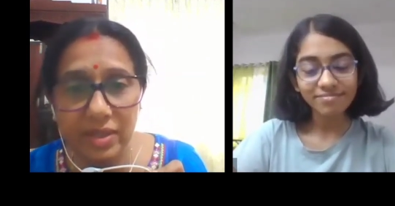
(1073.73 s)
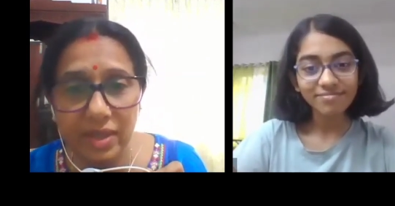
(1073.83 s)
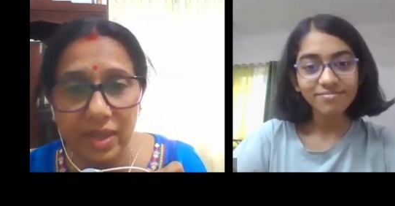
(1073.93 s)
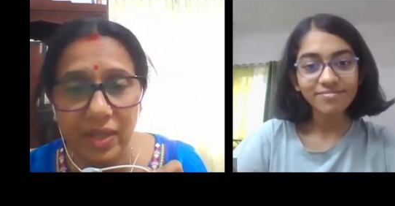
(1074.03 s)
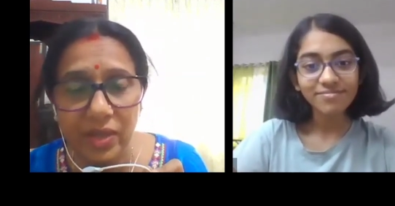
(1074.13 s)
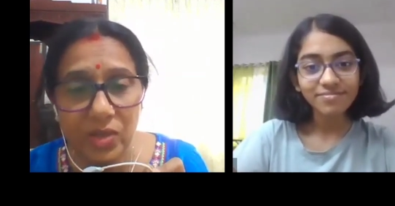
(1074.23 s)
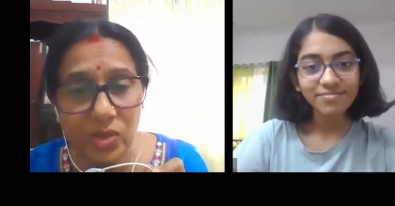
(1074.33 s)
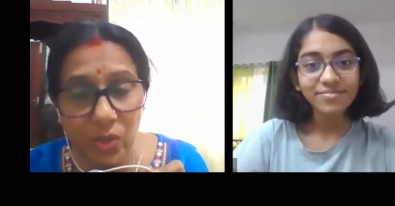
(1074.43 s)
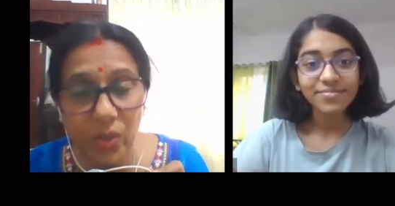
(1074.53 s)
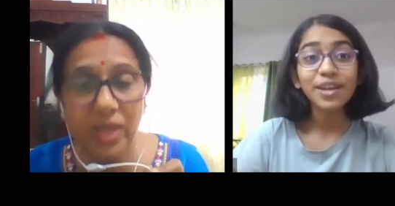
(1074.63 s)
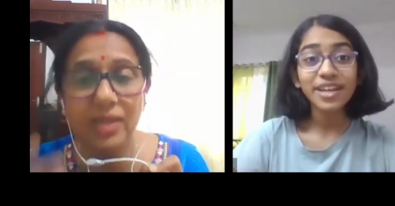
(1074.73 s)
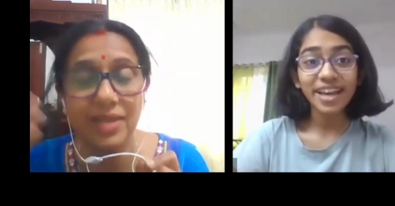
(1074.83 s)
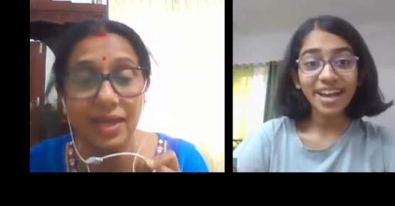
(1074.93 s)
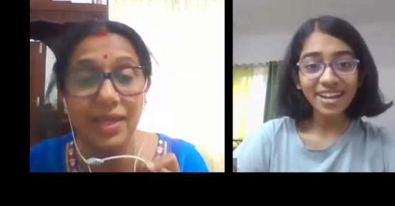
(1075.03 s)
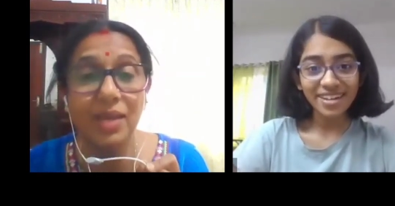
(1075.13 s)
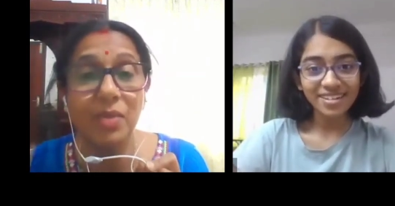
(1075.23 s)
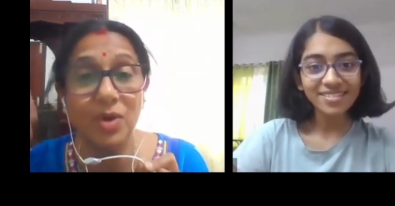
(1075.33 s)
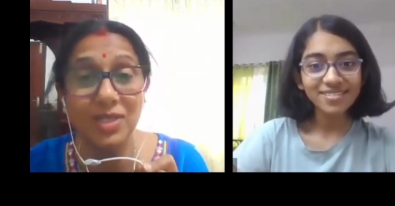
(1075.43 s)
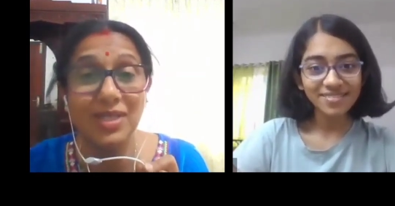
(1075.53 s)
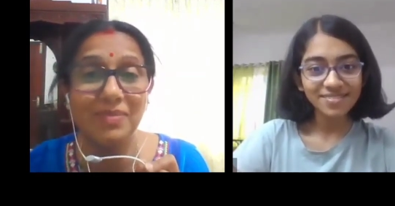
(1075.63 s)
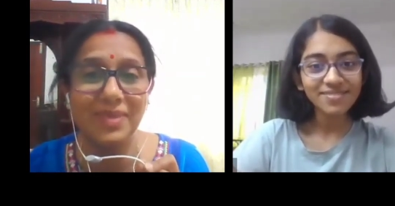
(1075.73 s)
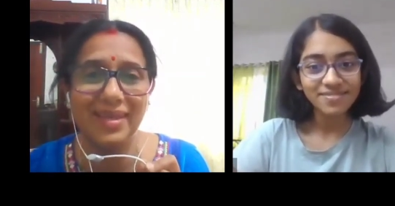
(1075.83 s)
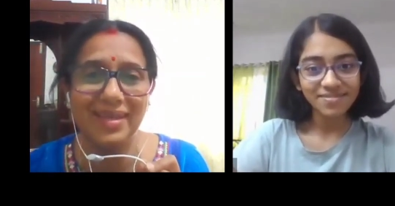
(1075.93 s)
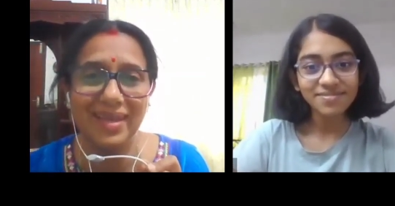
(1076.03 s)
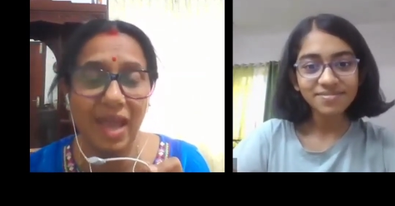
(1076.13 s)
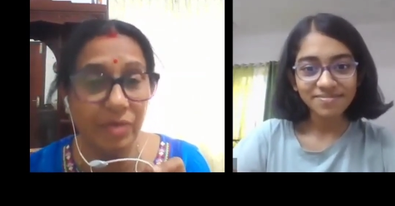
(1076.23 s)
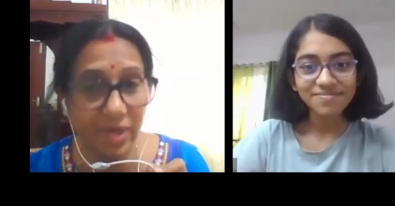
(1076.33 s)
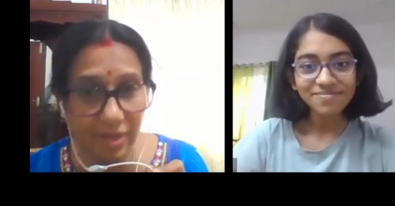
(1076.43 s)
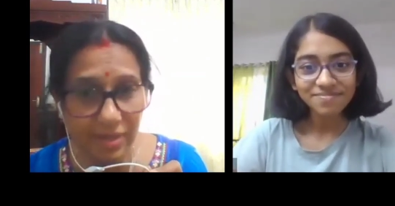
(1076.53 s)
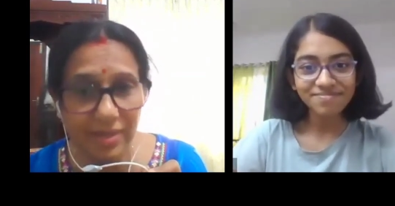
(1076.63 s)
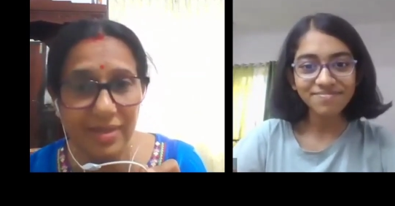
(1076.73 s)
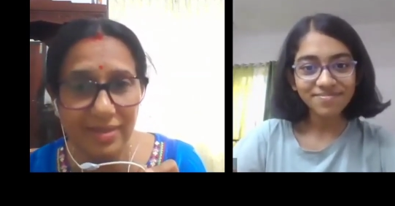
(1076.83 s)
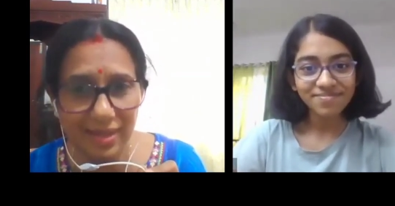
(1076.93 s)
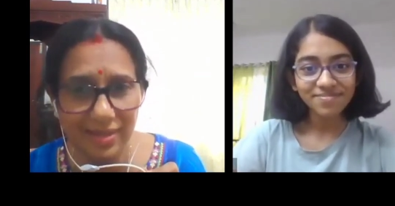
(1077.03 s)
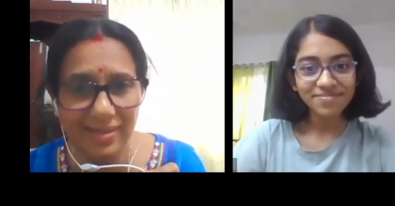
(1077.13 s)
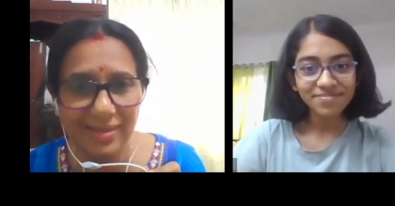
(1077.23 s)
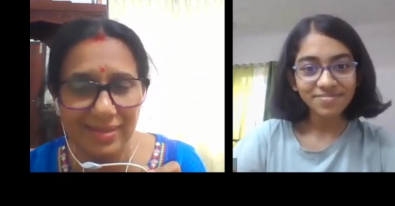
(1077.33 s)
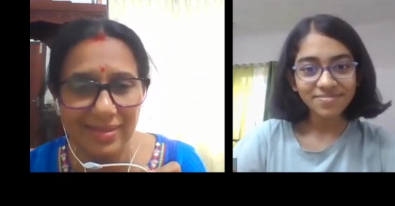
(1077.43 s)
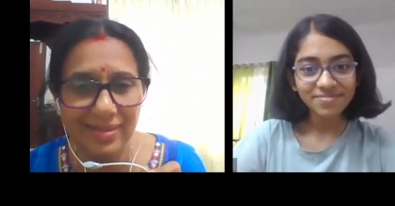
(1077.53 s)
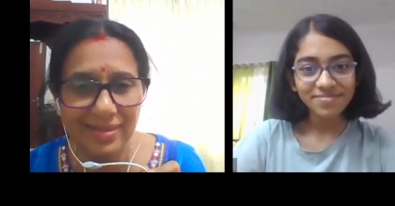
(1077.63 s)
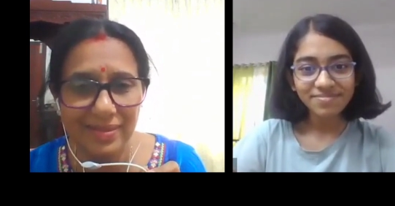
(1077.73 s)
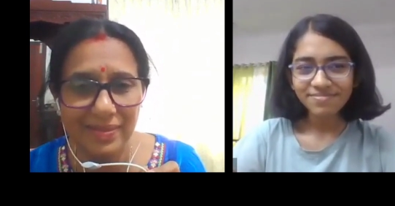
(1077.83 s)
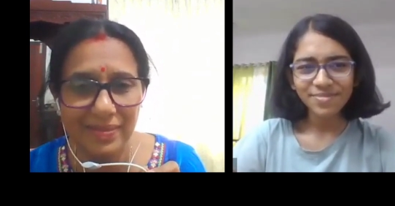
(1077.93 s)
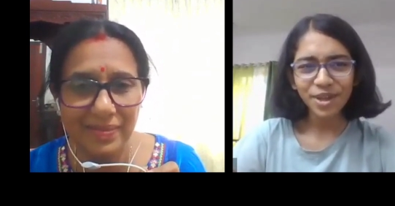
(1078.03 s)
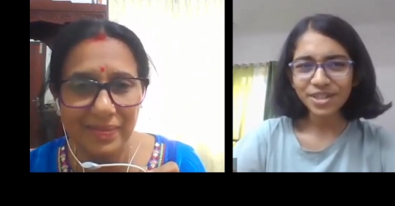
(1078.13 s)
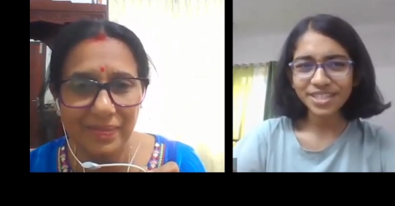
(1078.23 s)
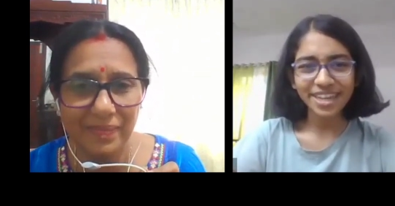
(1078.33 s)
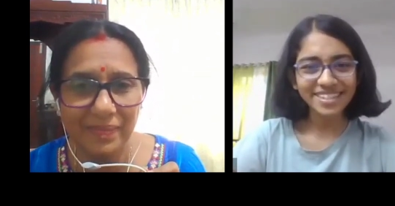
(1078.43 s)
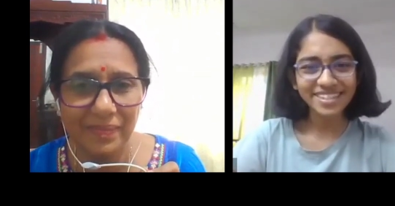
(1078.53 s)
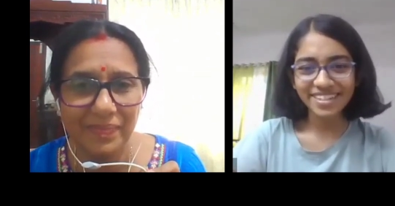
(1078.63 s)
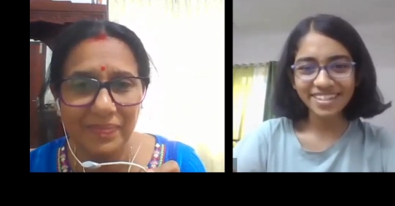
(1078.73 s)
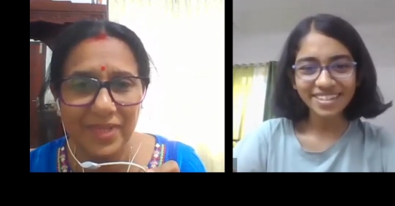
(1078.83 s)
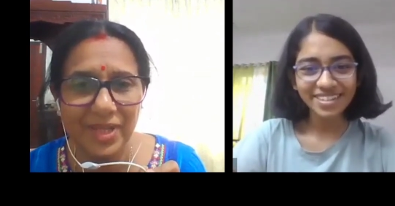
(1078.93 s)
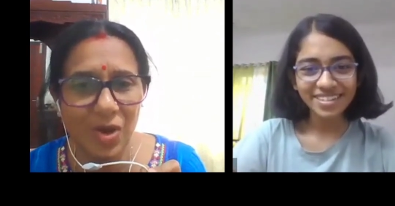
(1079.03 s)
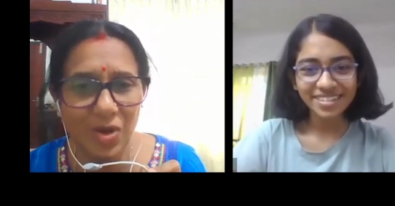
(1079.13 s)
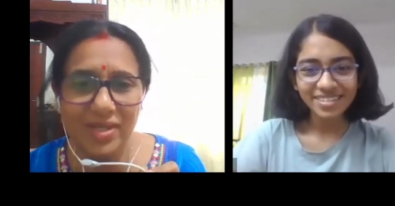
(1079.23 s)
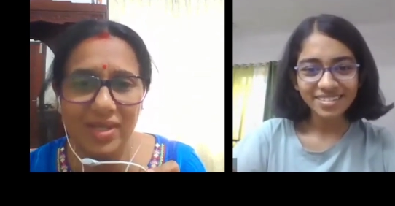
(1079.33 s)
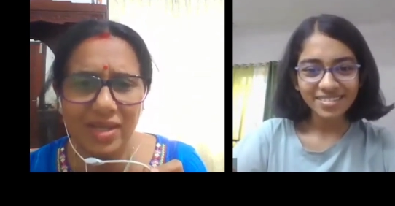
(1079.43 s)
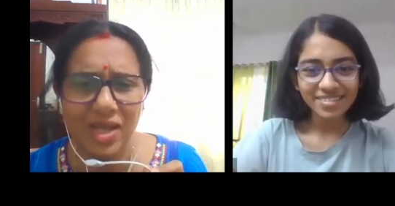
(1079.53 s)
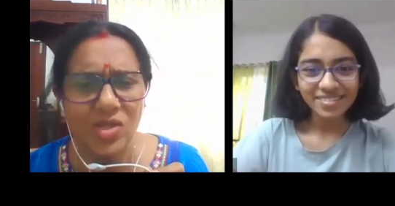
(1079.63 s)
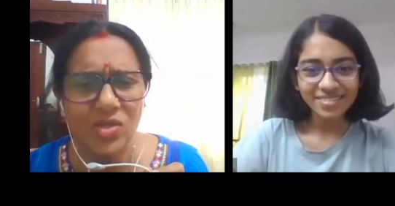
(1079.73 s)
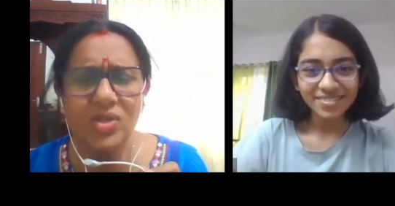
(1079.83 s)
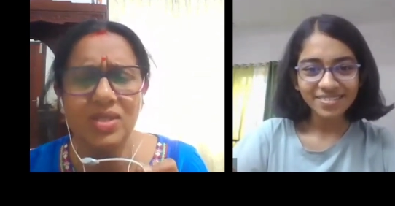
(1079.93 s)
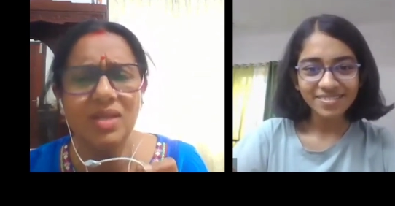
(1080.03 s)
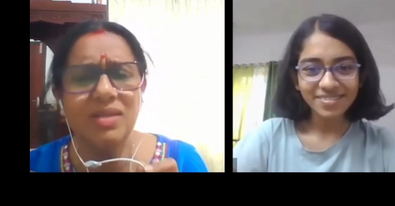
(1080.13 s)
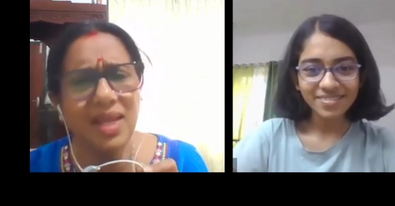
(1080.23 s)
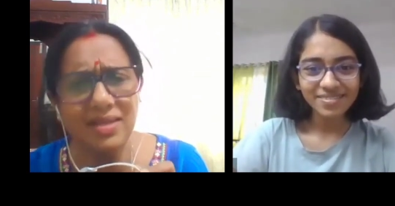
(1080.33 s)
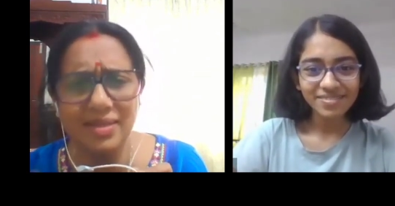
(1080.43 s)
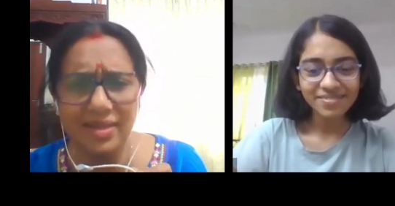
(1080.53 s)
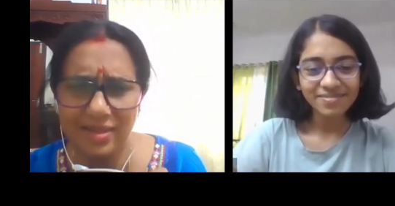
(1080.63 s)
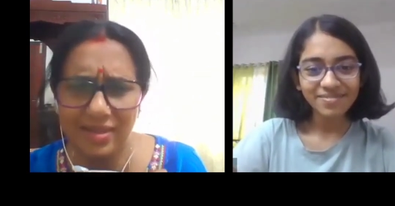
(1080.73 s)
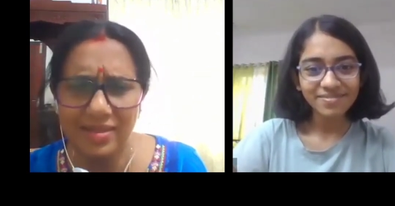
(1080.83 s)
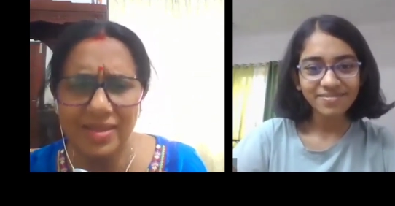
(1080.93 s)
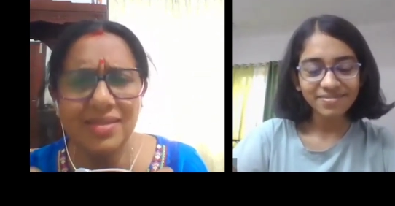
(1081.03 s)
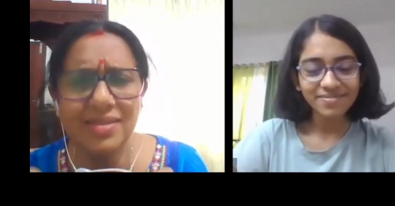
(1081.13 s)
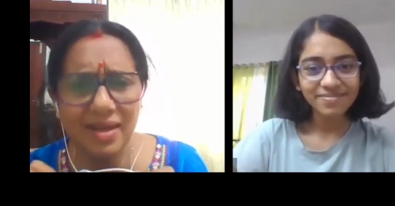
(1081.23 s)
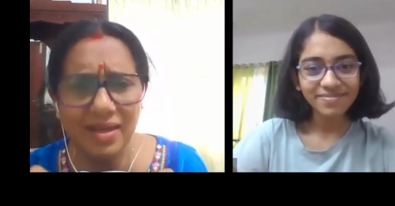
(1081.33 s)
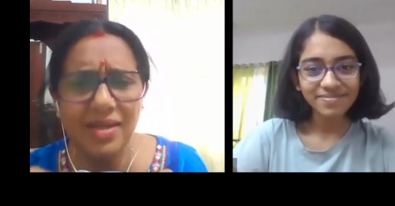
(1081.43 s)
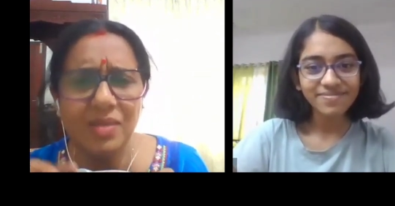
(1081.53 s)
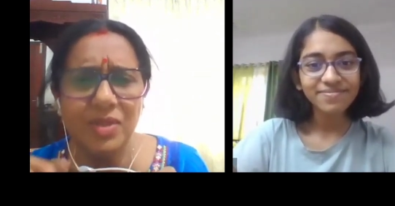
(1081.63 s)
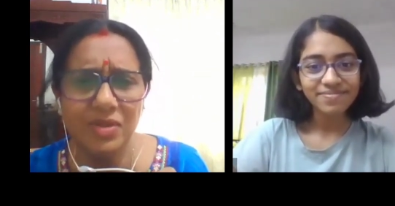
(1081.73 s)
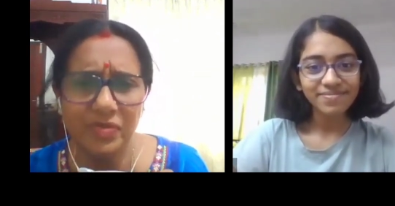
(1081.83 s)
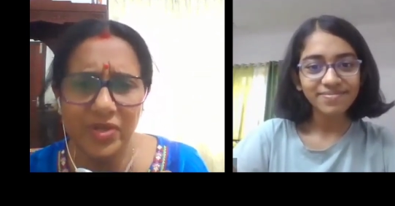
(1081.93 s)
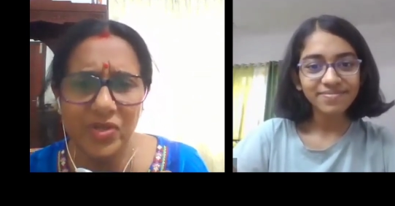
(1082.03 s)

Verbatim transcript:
Speaker 1: urn. You know, talking, yeah. telling about something. Have you learned anything? Not
Speaker 2: yet.
Speaker 1: Not yet. So that's it. Just a little bit of